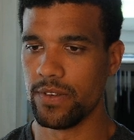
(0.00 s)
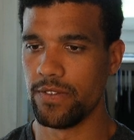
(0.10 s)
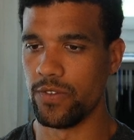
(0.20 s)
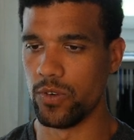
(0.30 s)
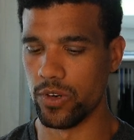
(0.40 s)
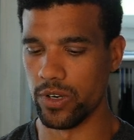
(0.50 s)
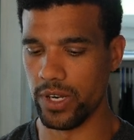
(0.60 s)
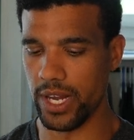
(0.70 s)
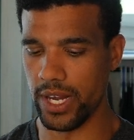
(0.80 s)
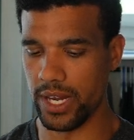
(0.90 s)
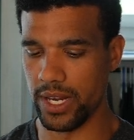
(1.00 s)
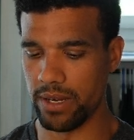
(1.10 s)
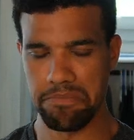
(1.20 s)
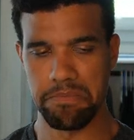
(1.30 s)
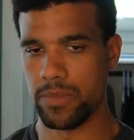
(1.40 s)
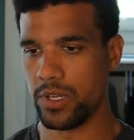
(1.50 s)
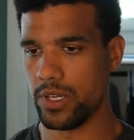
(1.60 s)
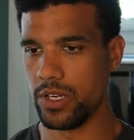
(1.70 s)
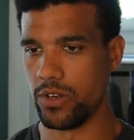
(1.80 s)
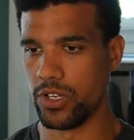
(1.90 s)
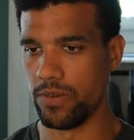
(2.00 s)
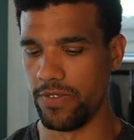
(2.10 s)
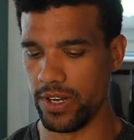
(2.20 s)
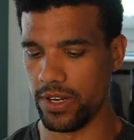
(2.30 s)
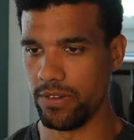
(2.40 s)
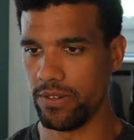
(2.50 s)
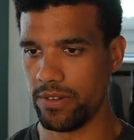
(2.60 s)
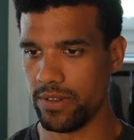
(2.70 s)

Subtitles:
for a YouTube video